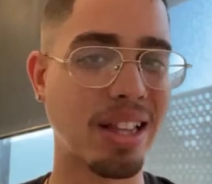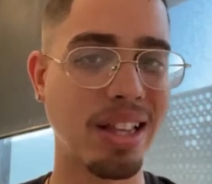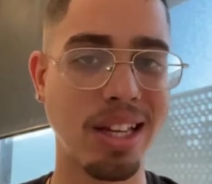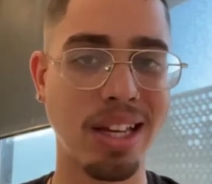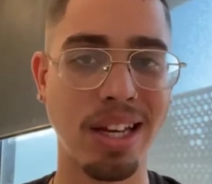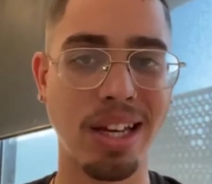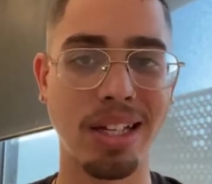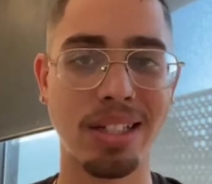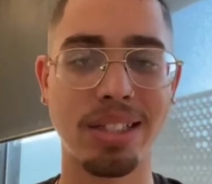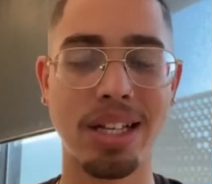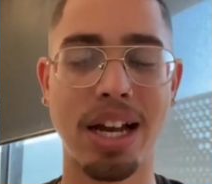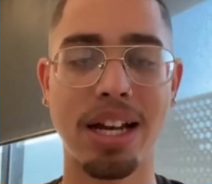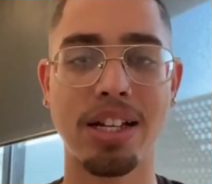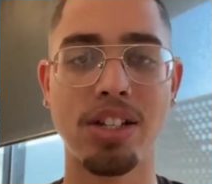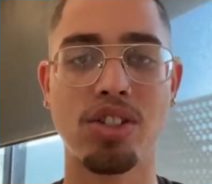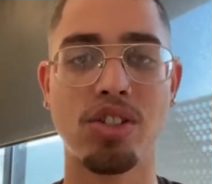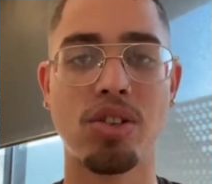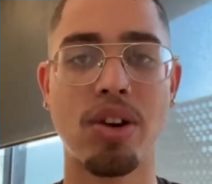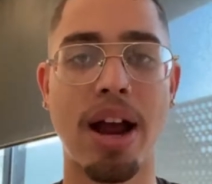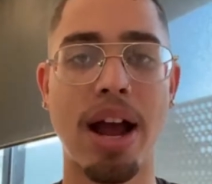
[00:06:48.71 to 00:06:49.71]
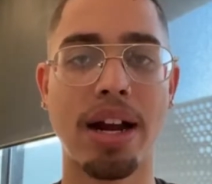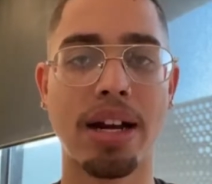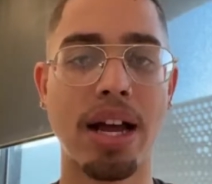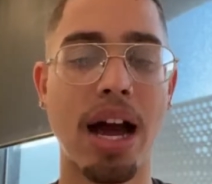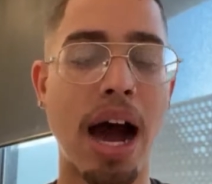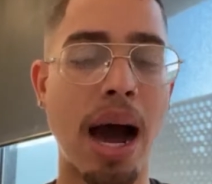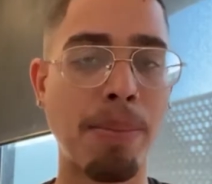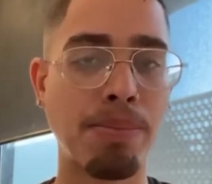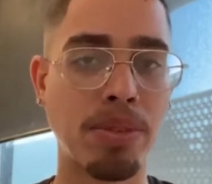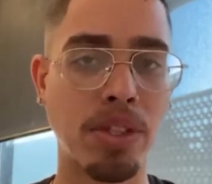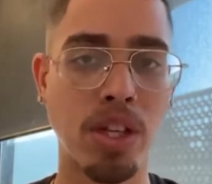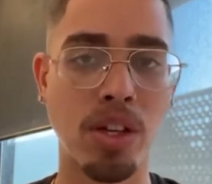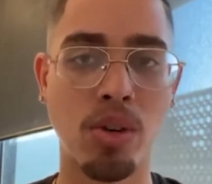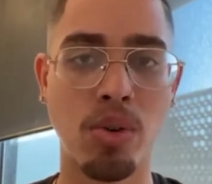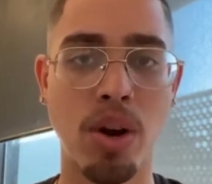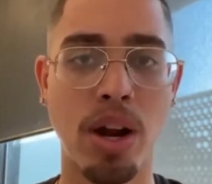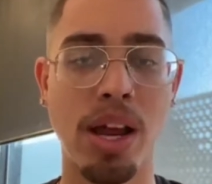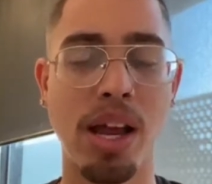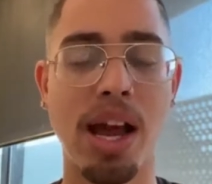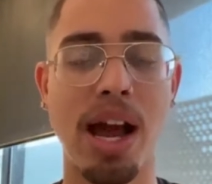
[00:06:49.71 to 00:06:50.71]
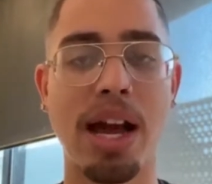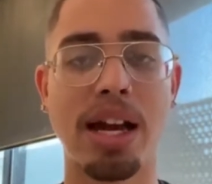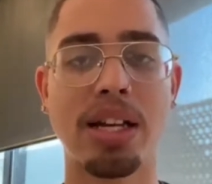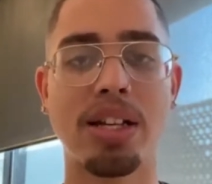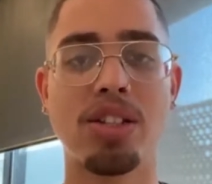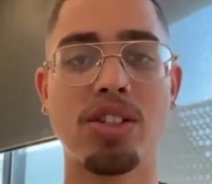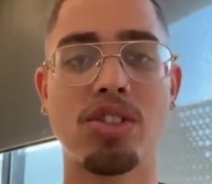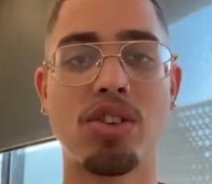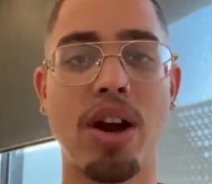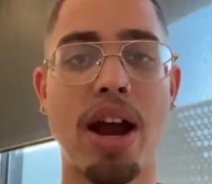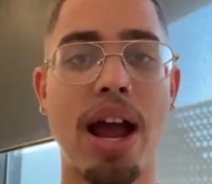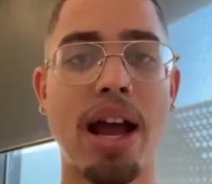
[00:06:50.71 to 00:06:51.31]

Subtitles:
clicks. I can track opt-in rate. I can